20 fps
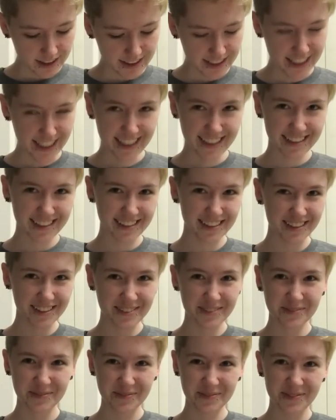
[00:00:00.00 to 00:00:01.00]
Dicks
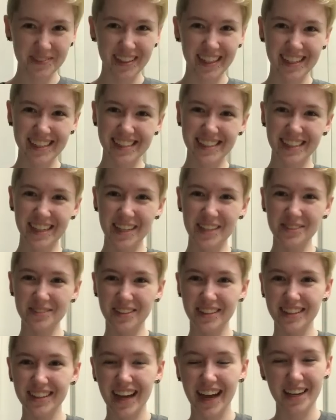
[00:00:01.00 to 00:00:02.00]
is another
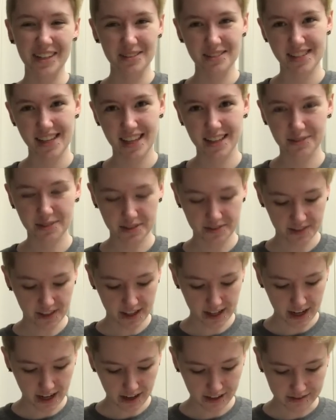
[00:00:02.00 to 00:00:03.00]
one. I don't say that one
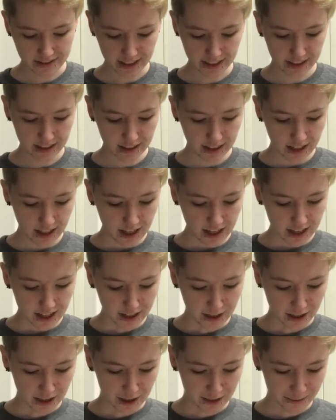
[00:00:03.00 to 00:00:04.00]
very often,
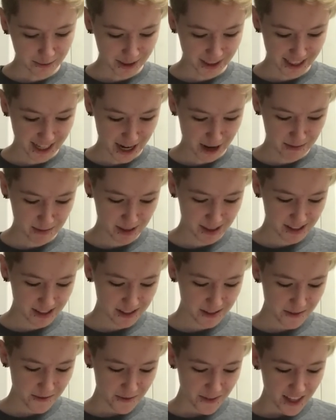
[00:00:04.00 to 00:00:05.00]
but it
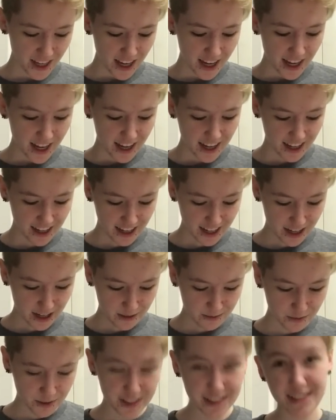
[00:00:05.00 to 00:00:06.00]
happens.
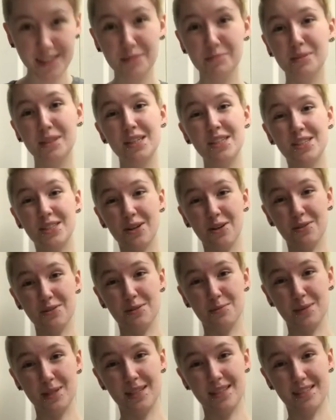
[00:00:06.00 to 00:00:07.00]
When somebody
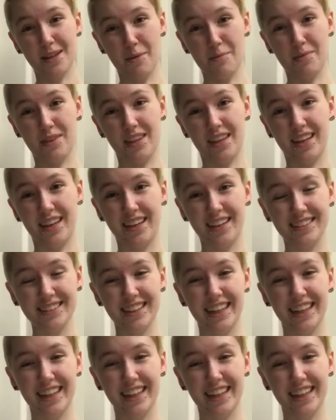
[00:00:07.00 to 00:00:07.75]
shows me something,